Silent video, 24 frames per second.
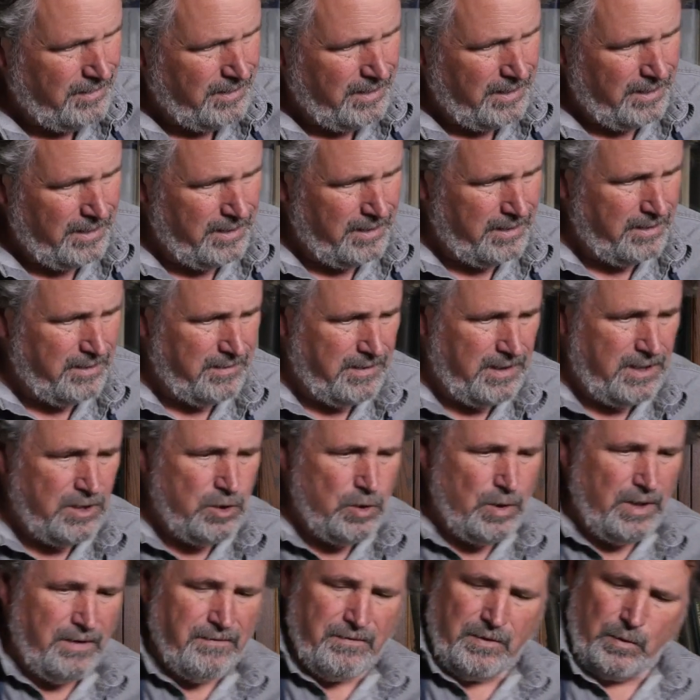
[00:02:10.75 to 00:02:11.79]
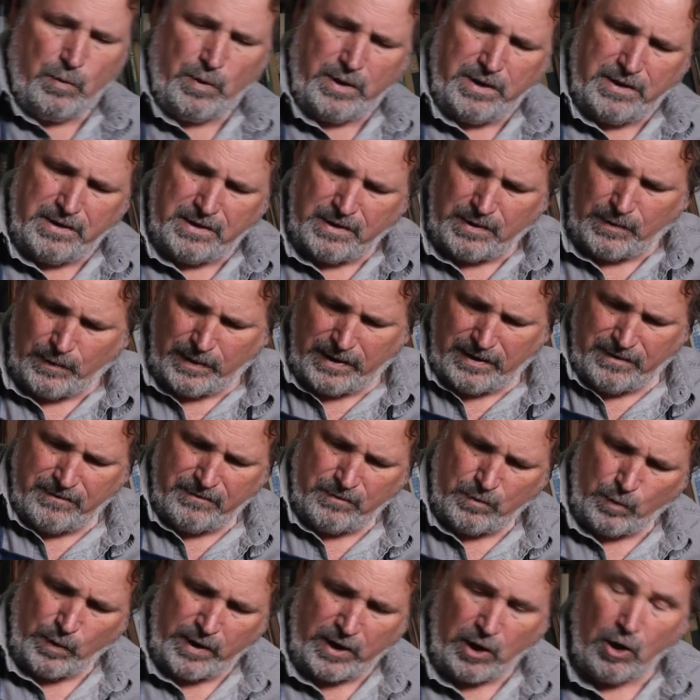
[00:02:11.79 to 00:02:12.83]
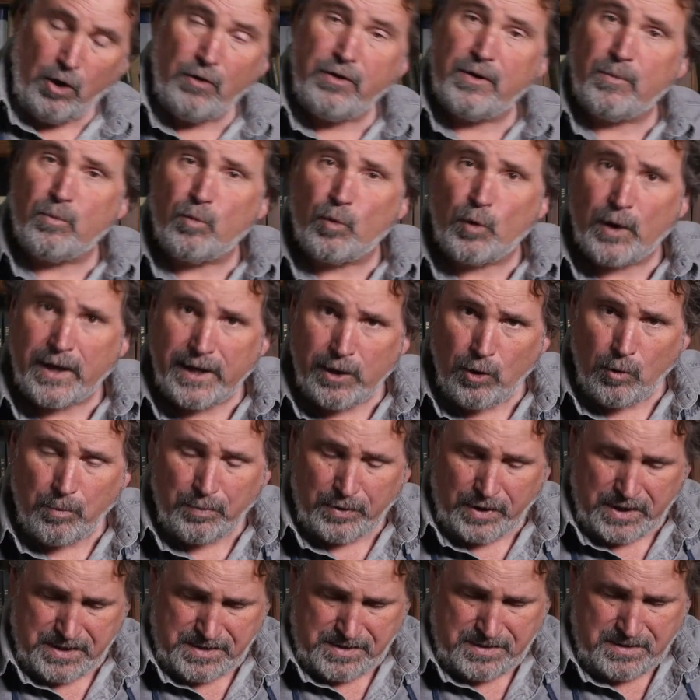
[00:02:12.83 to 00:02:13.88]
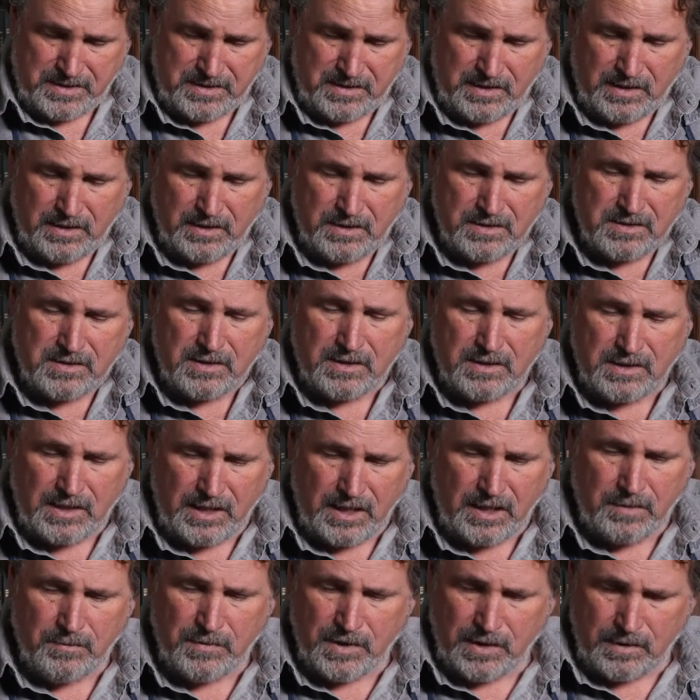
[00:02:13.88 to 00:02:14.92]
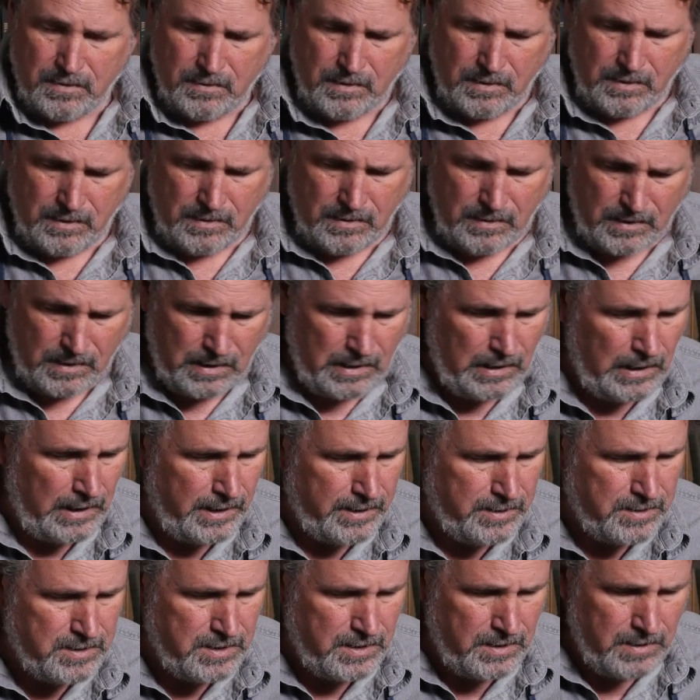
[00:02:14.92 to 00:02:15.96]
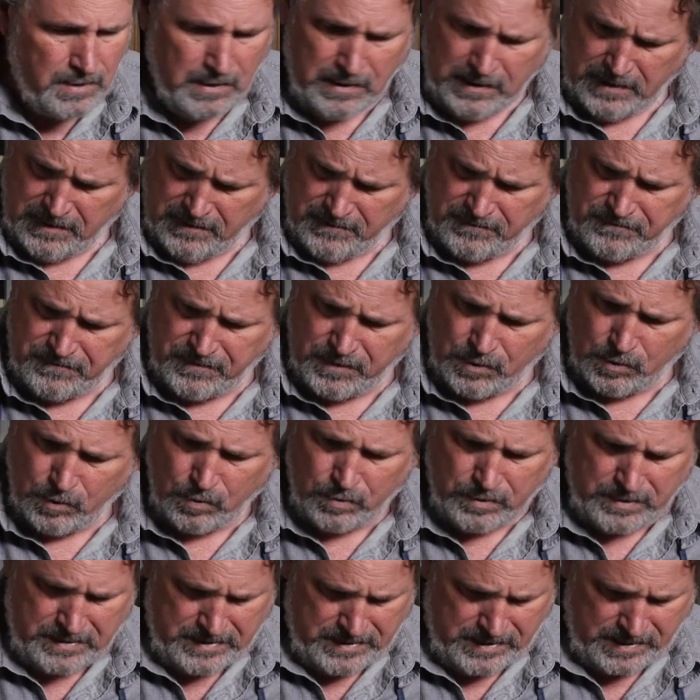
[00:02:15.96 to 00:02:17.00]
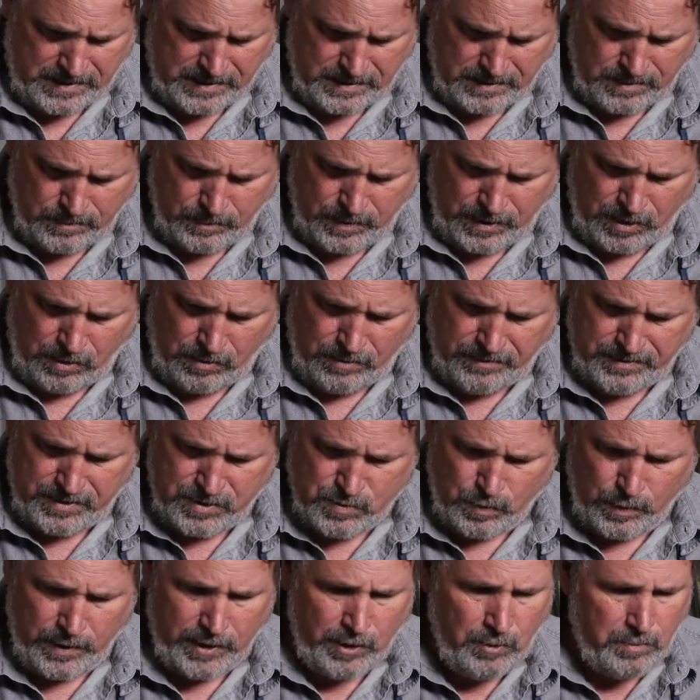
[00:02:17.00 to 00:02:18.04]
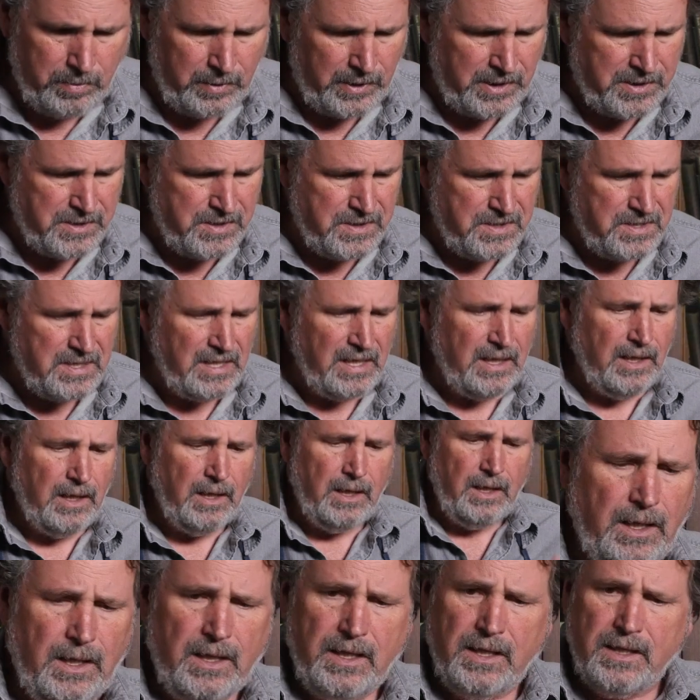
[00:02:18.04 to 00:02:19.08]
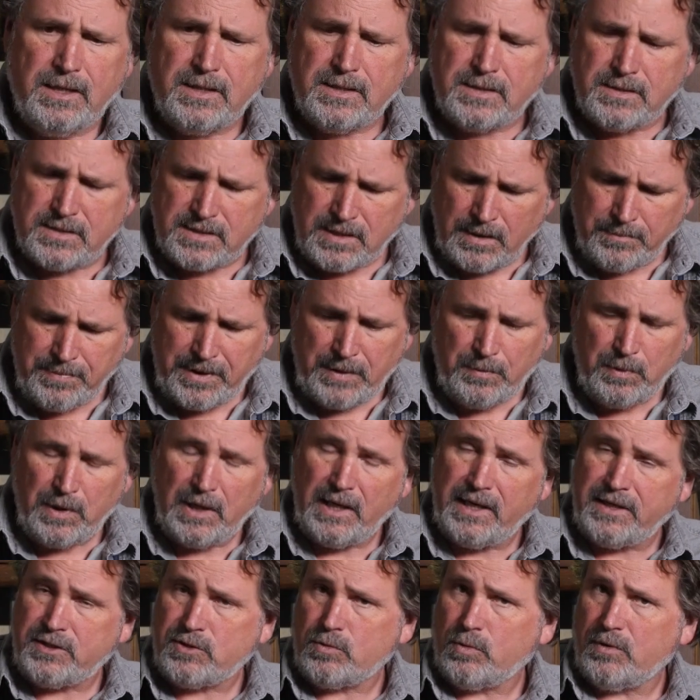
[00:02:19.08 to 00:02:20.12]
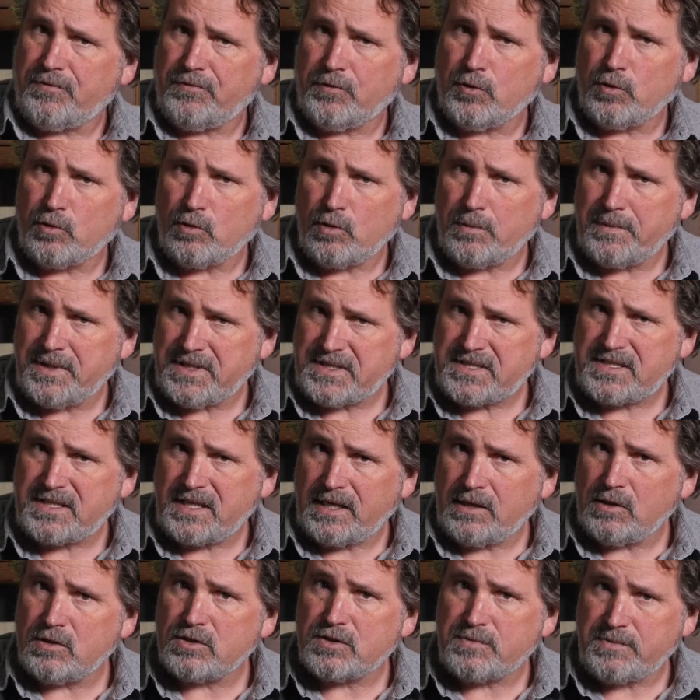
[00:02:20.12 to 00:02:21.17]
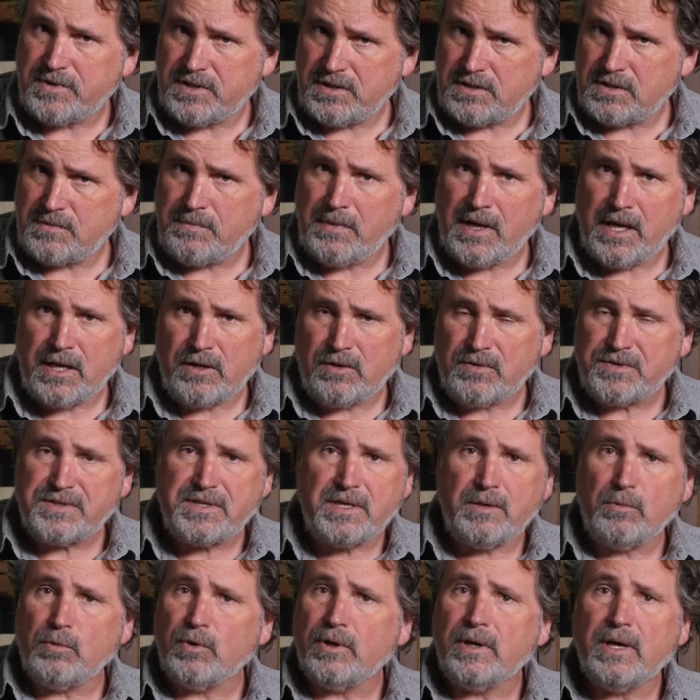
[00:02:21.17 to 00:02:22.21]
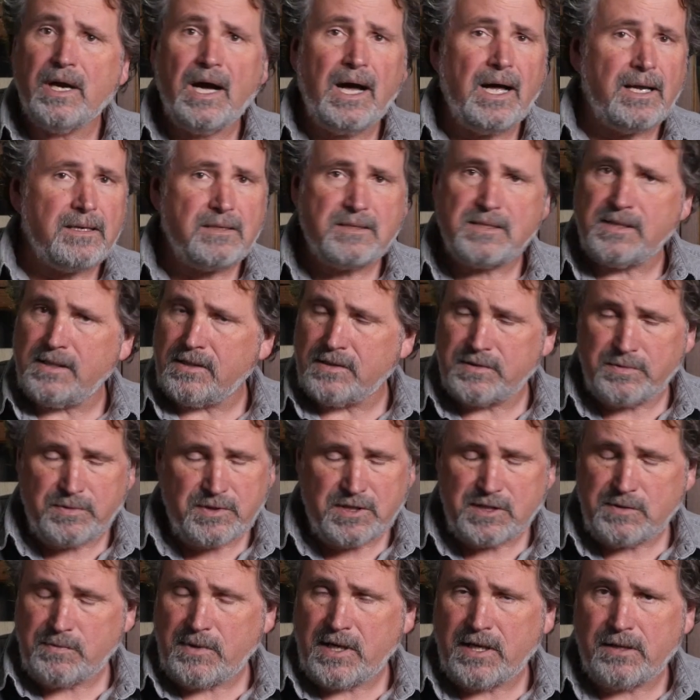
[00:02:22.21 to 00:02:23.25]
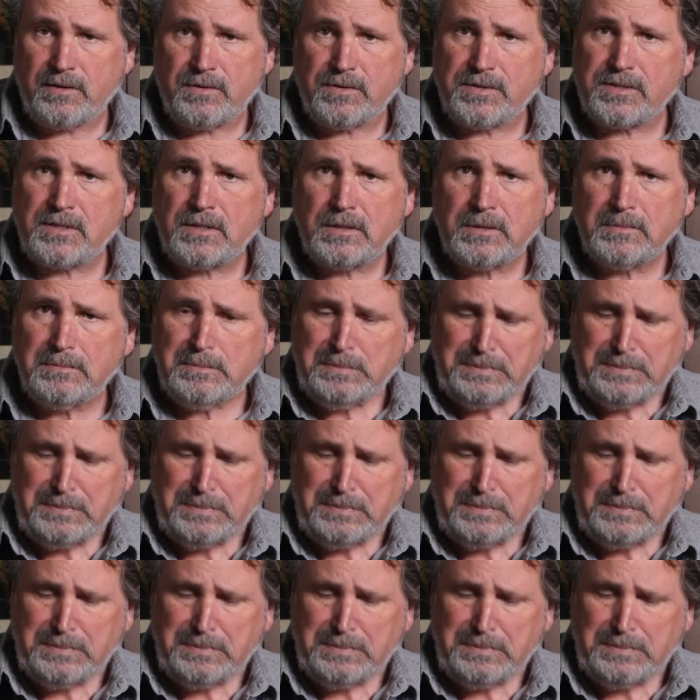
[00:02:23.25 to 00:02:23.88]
And then you have we call them rail presses is the name that in the collecting field we call these rail presses. Some people like to refer to them as salesman's models. They were not salesman's models.